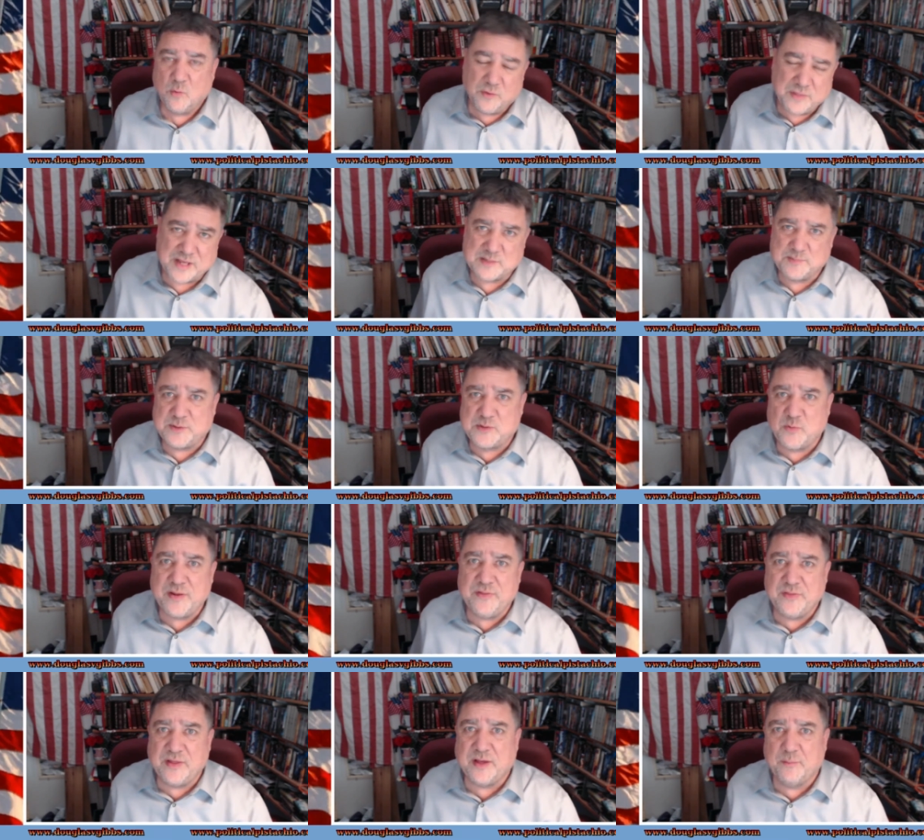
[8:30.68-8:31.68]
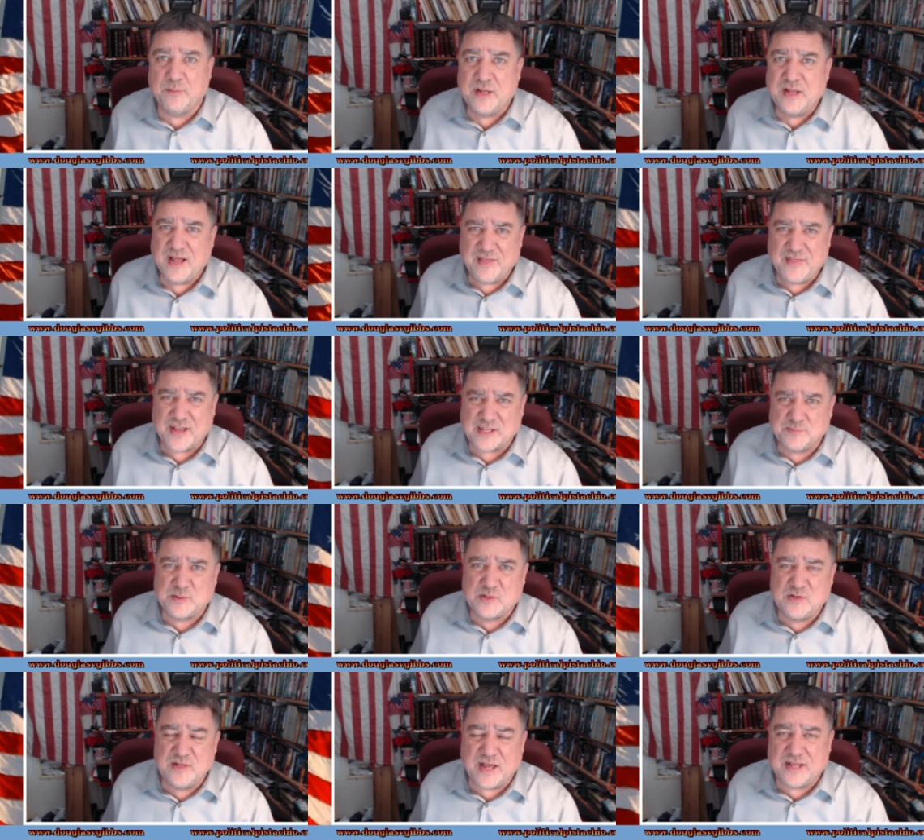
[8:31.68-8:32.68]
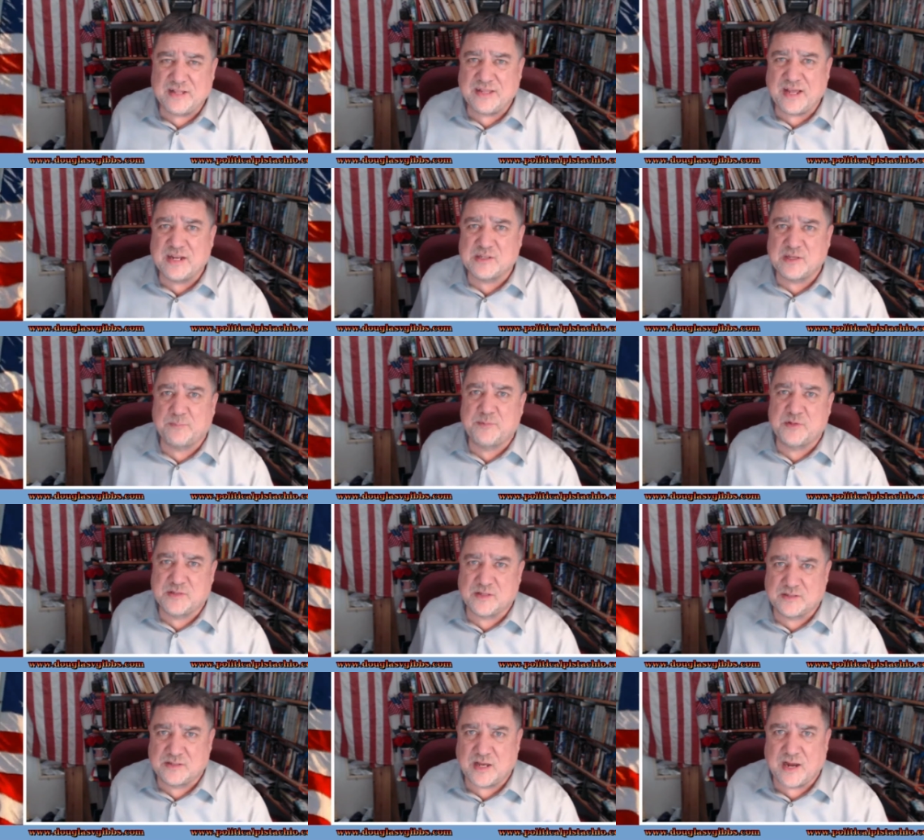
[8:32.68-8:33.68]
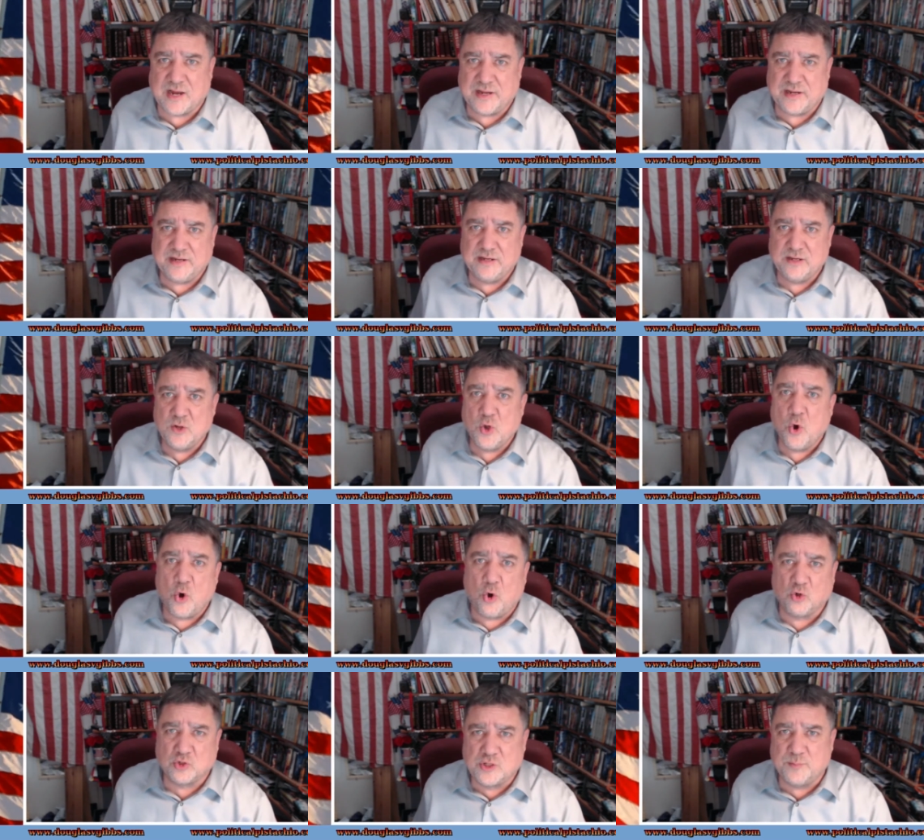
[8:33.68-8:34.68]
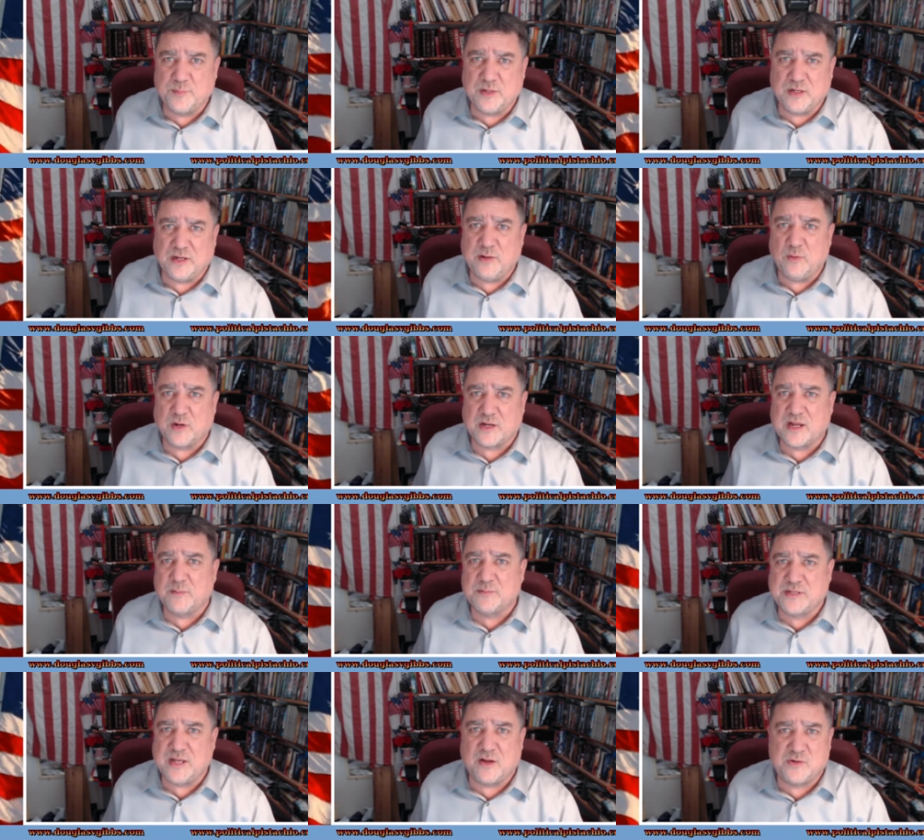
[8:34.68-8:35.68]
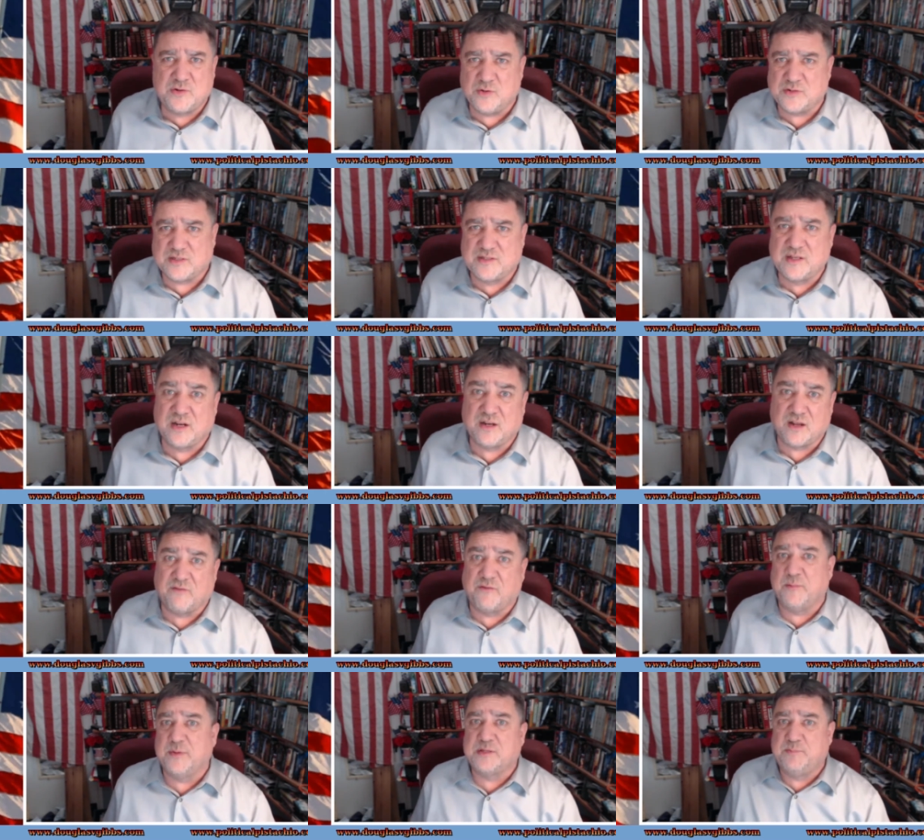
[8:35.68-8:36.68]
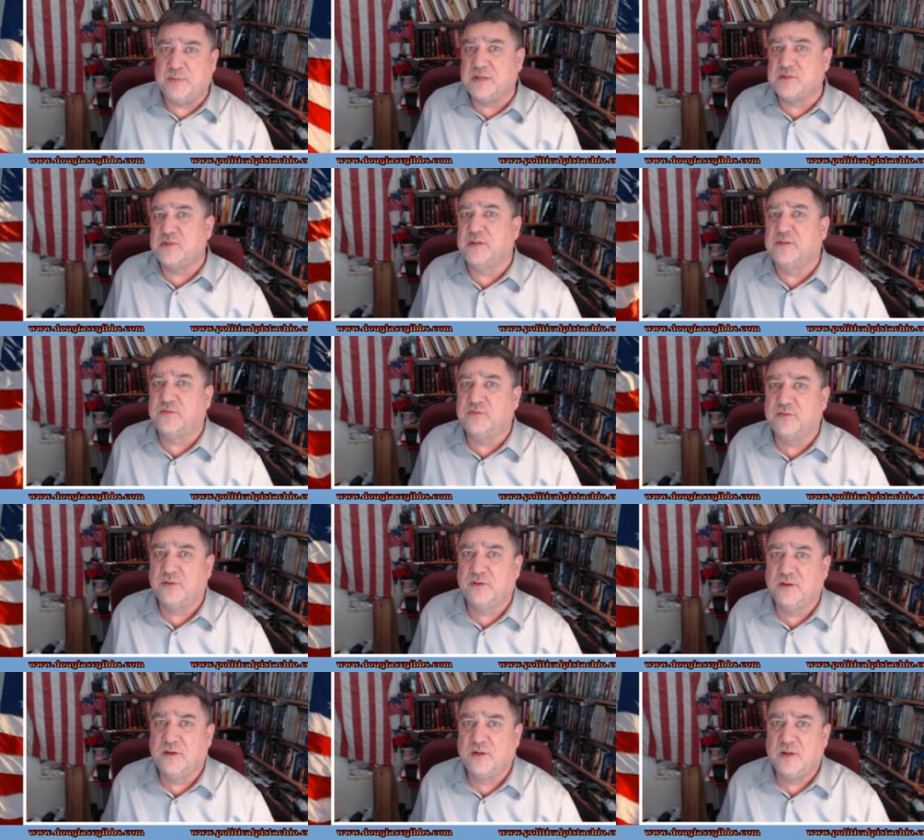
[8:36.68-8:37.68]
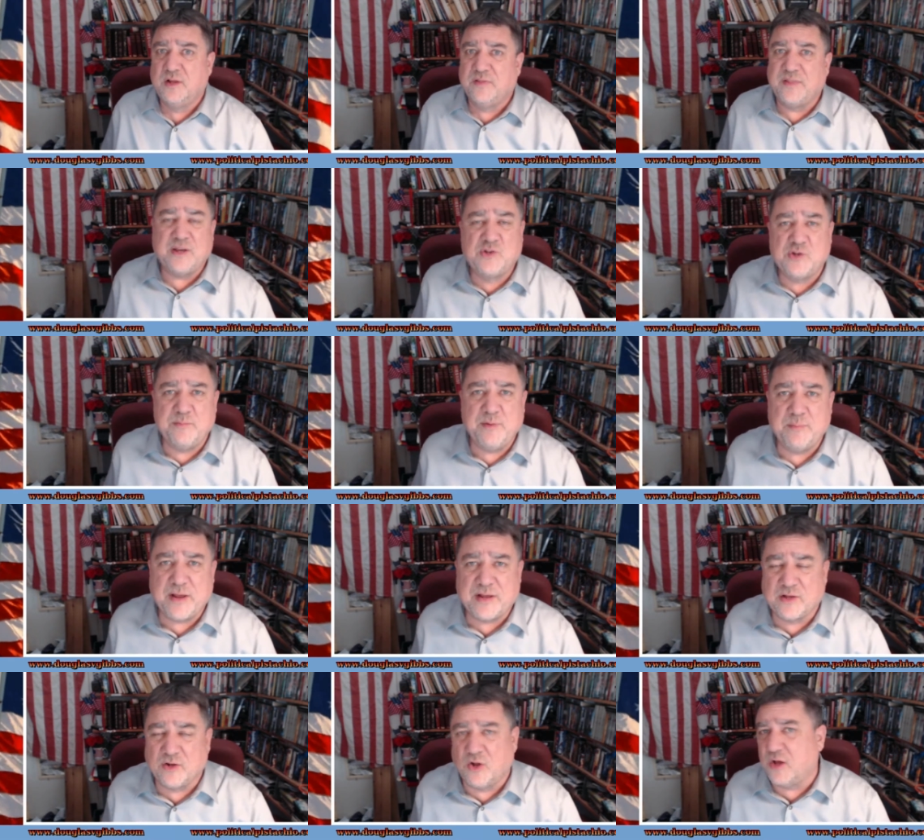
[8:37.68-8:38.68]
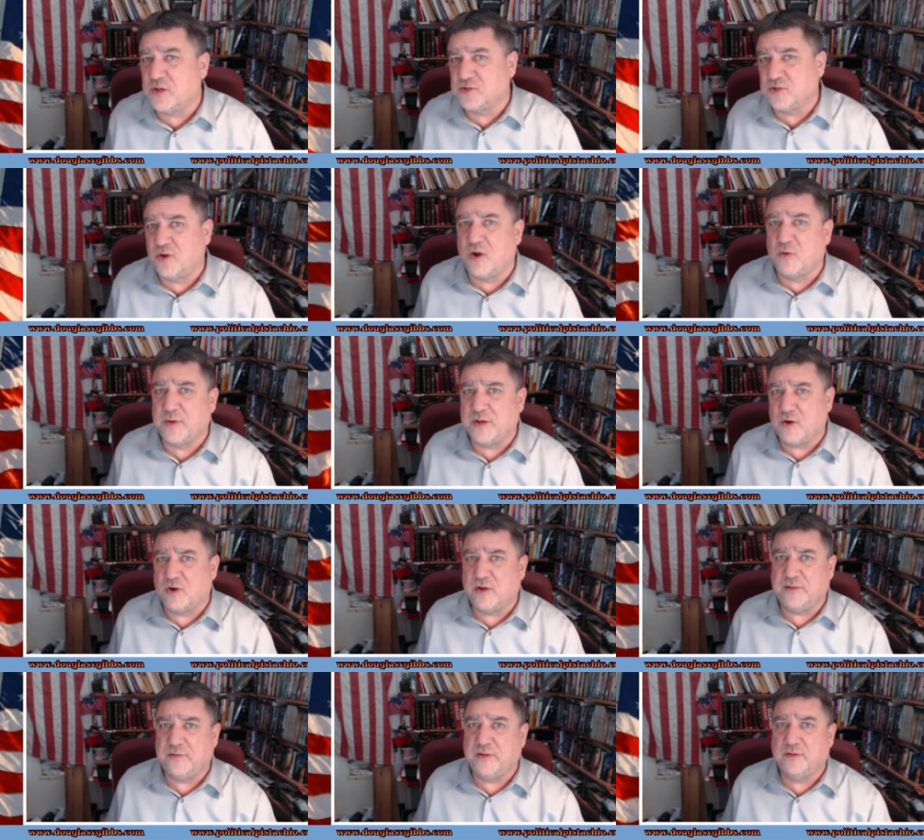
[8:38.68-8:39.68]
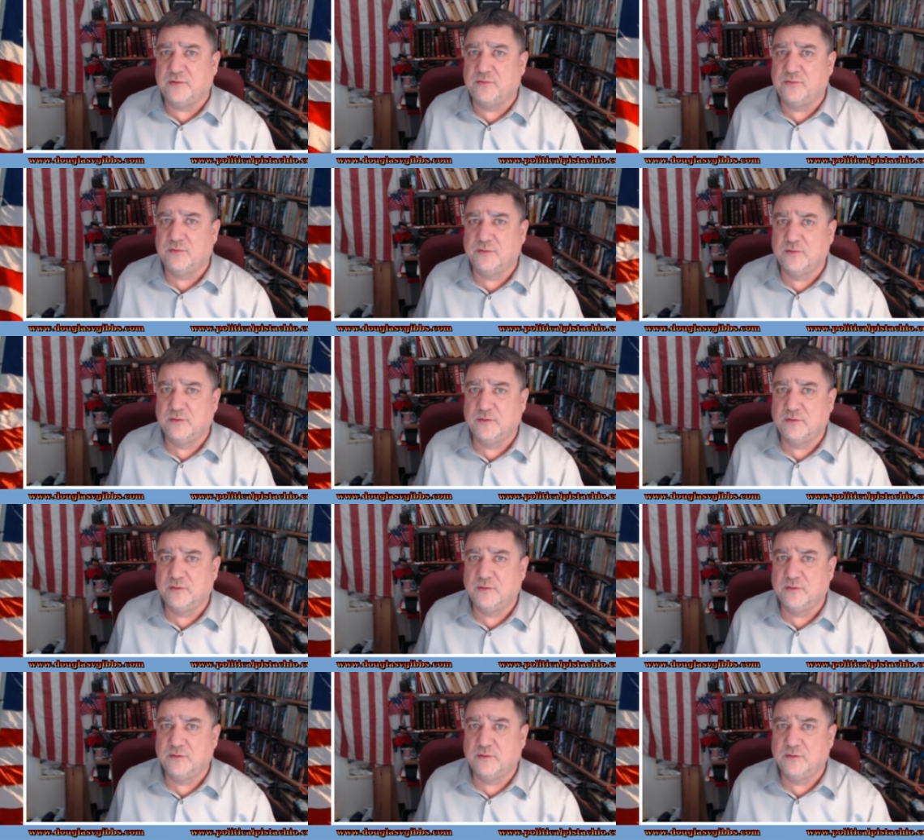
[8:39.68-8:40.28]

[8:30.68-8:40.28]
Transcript: Well, that's between them. That is up to society. Ultimately, what it comes down to is it's none of government's business. They shouldn't be making laws at all regarding this.